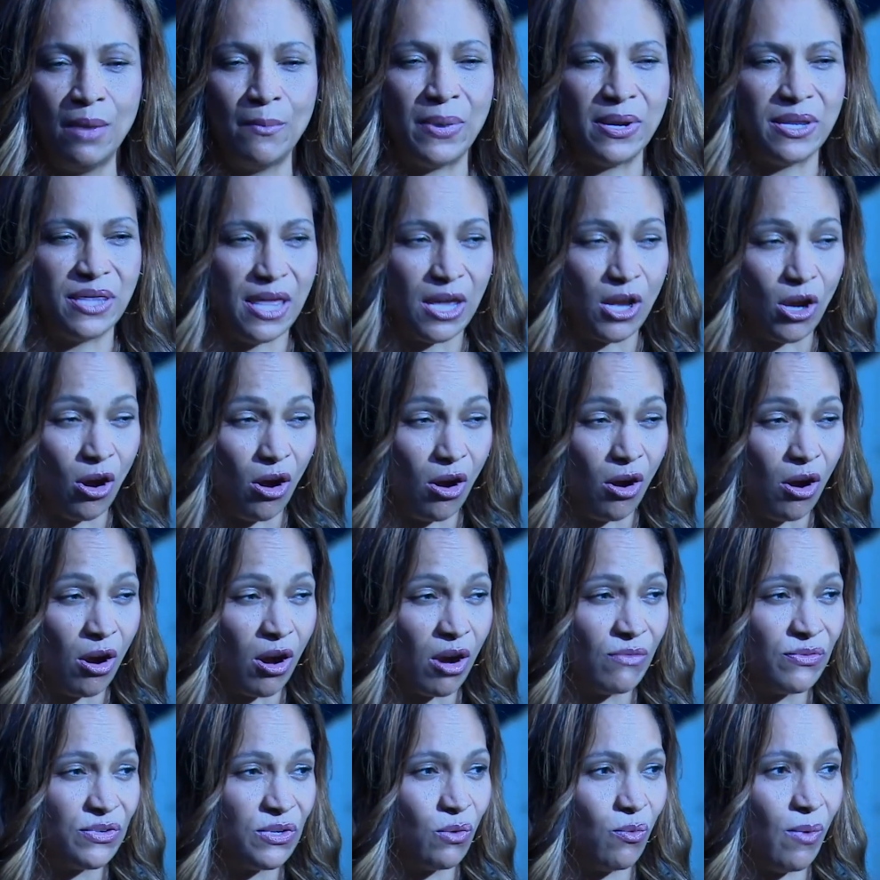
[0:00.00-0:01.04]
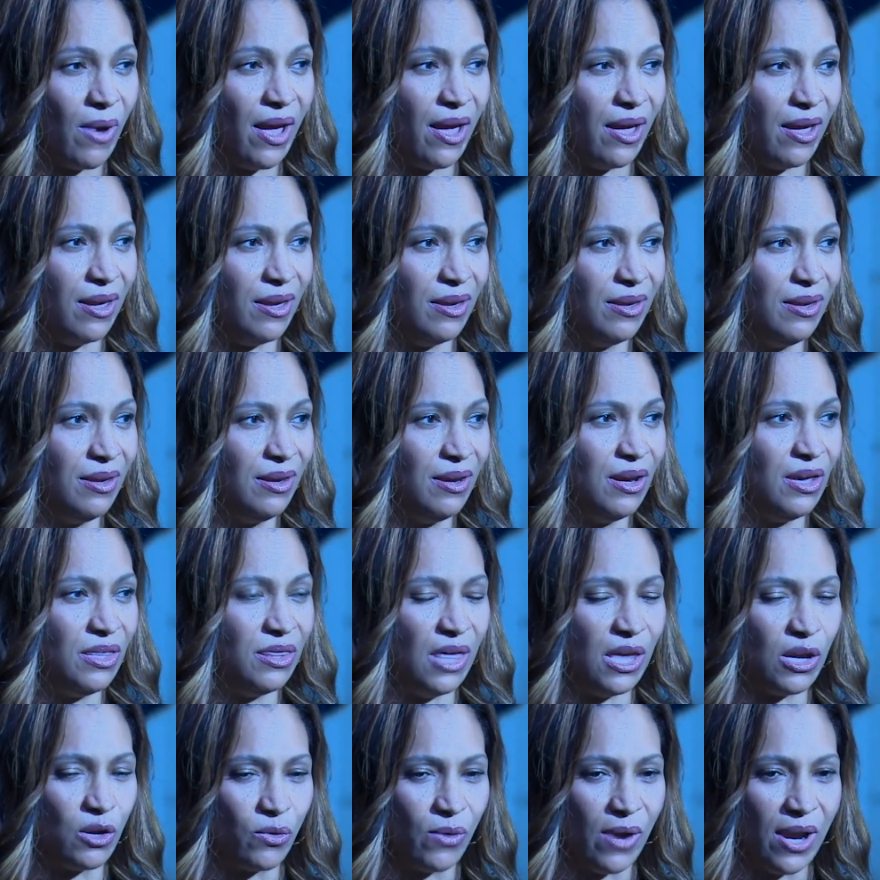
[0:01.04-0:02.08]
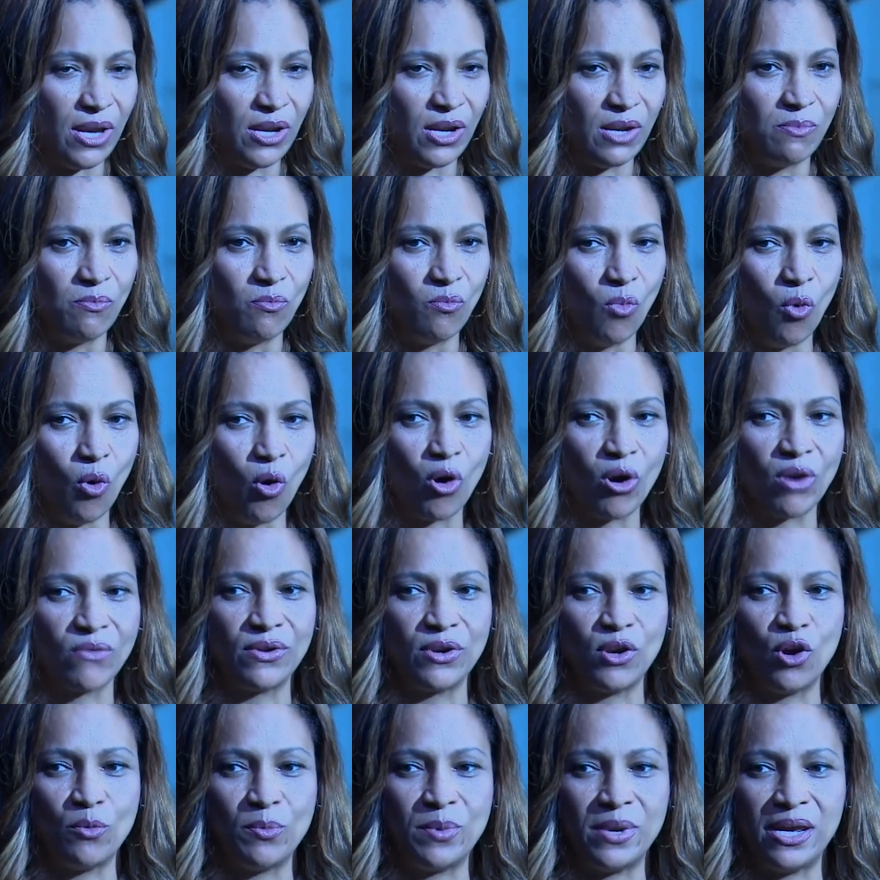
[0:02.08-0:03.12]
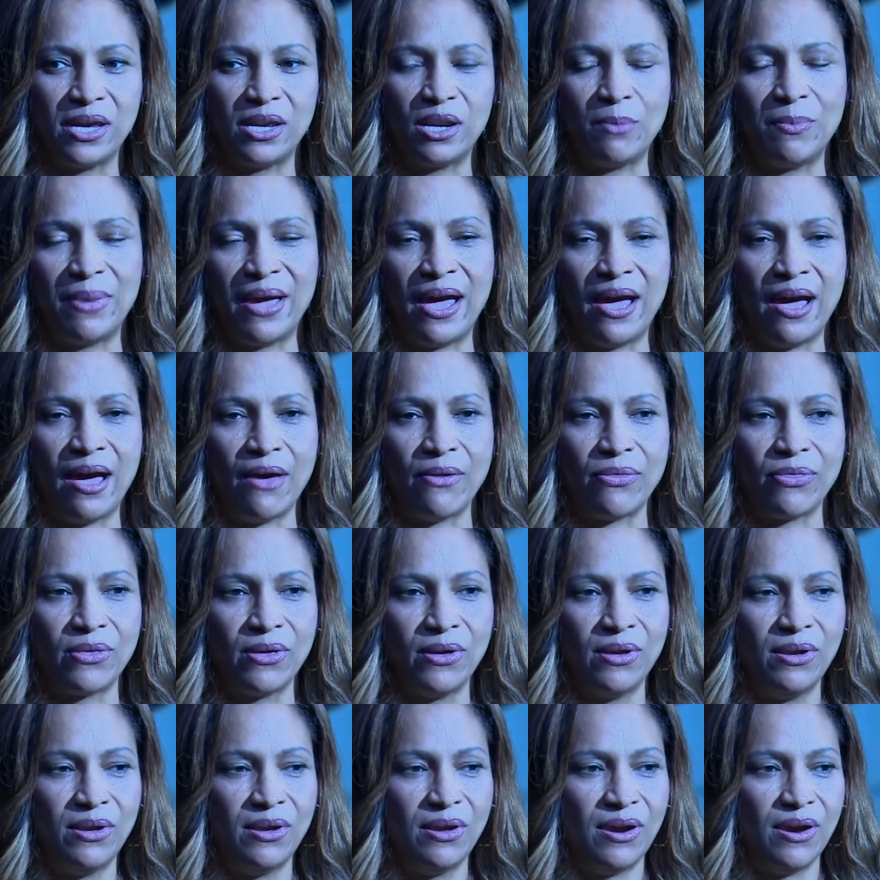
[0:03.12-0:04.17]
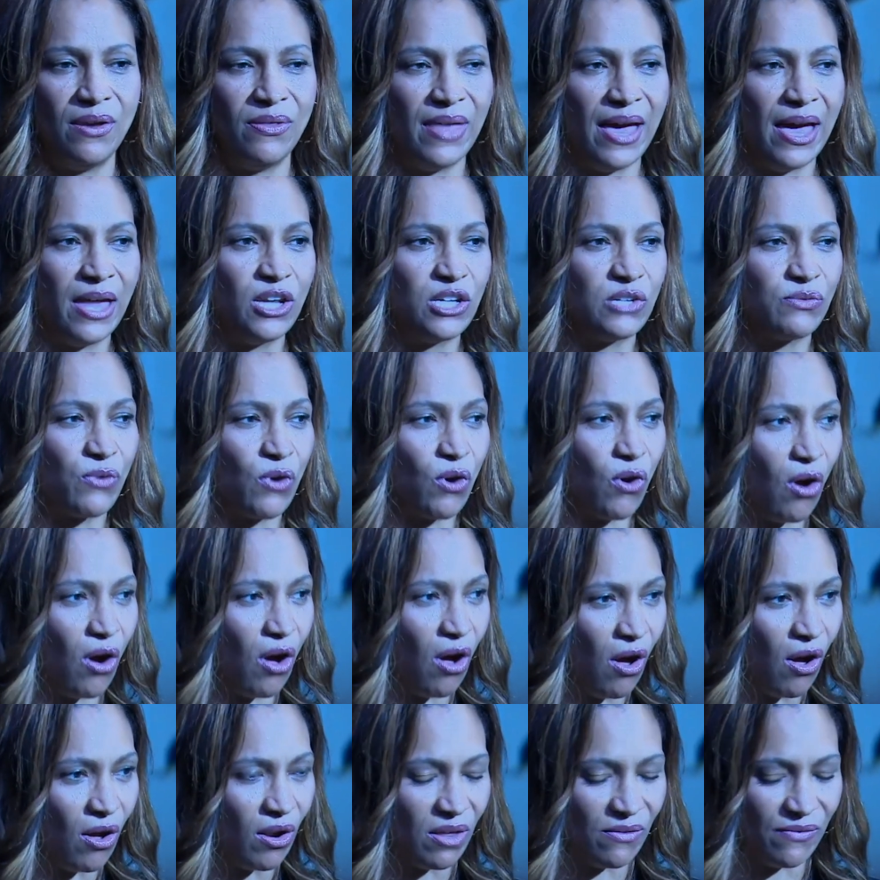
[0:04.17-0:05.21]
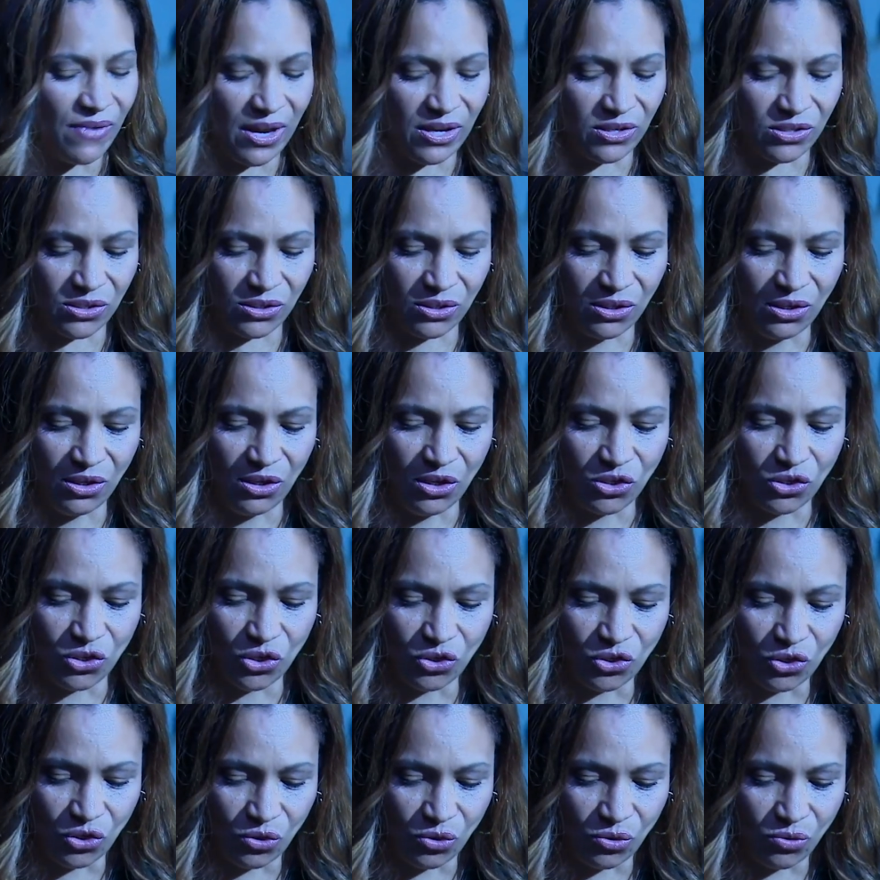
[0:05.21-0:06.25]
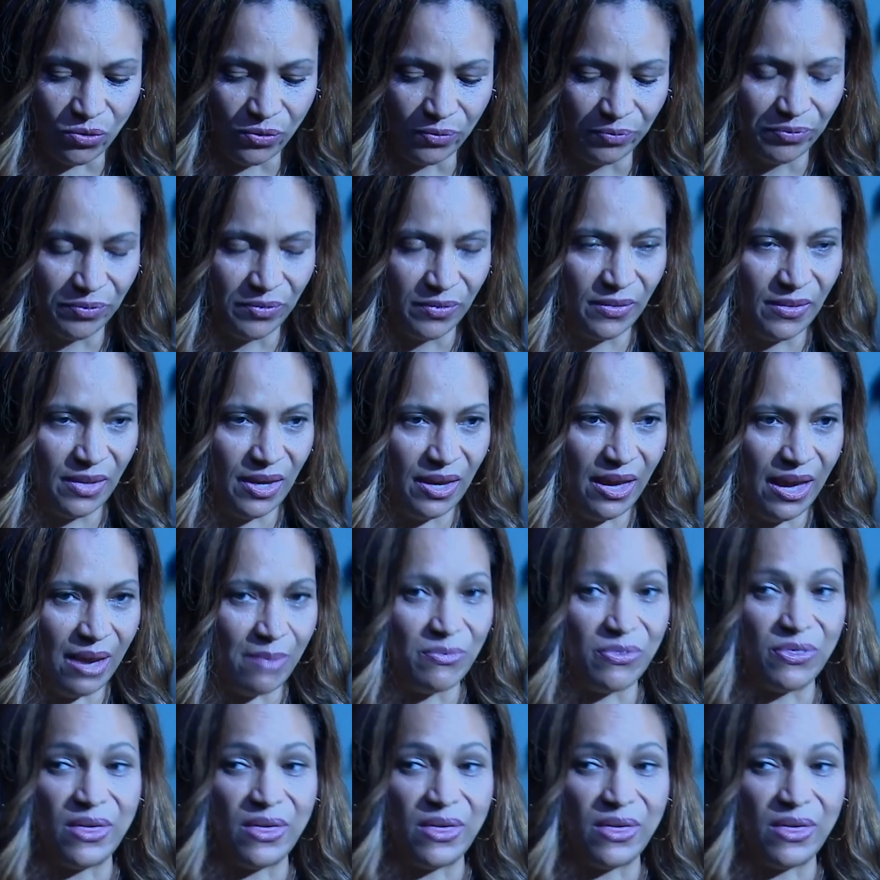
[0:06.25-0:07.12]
But they carved away. They created more of an opening and a path, and that is for all of us to do. I'm